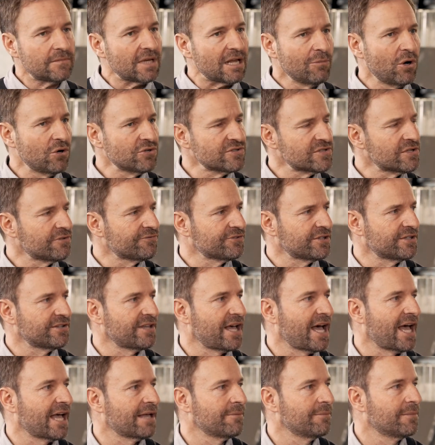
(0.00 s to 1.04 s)
most of the
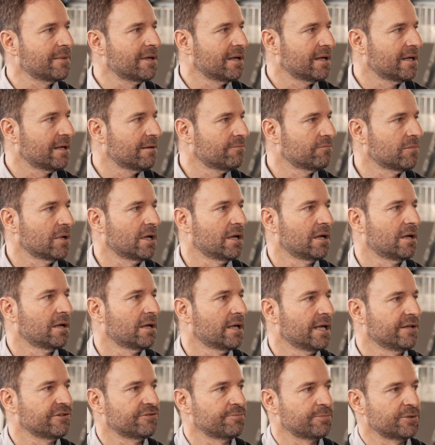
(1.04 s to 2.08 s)
time um, uh,
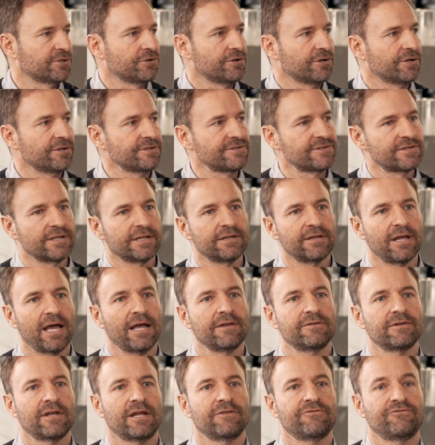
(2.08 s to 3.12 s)
entrepreneurs and,
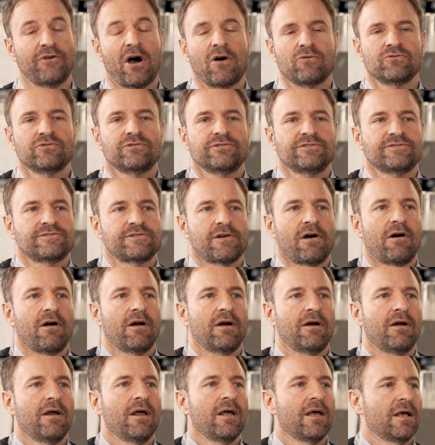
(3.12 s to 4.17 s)
and, and, founders
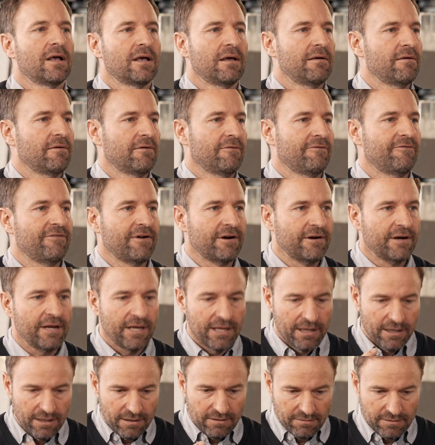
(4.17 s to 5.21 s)
are
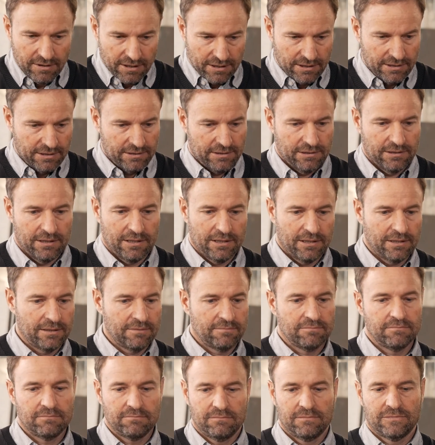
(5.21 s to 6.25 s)
very
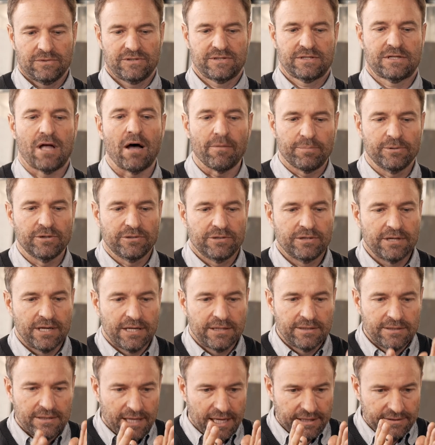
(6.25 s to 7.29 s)
um, stubborn
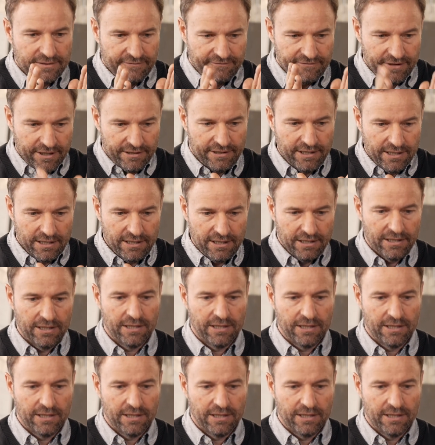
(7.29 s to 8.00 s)
and, and very